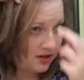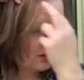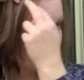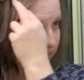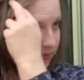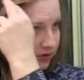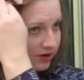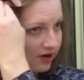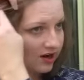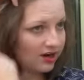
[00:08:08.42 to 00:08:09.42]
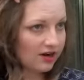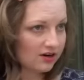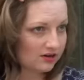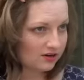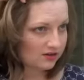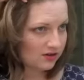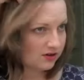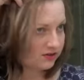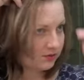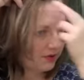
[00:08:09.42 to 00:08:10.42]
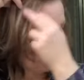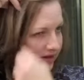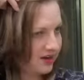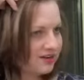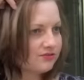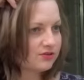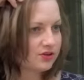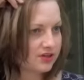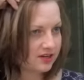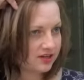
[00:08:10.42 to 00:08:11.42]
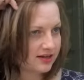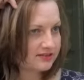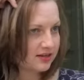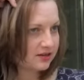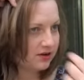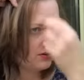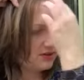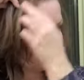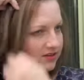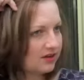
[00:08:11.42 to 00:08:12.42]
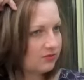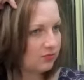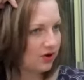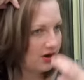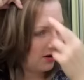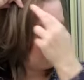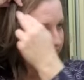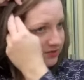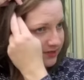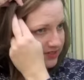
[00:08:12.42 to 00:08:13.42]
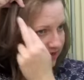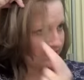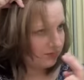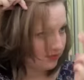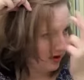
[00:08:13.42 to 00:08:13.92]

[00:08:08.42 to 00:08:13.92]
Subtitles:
a little more hair along the way, kind of looking as I go to decide what I want to be down and